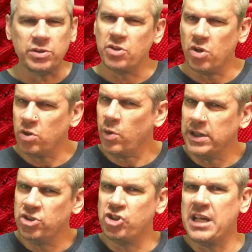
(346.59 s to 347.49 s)
It's not
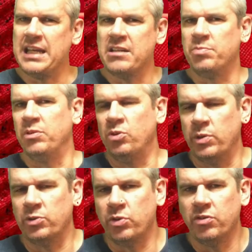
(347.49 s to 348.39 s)
quite jade blue,
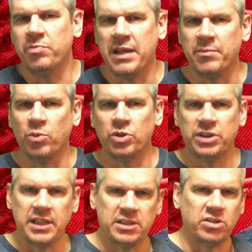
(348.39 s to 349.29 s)
which would have made more
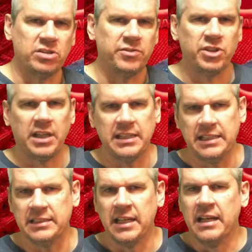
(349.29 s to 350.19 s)
sense because of
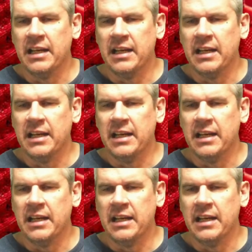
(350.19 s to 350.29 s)
Chinese,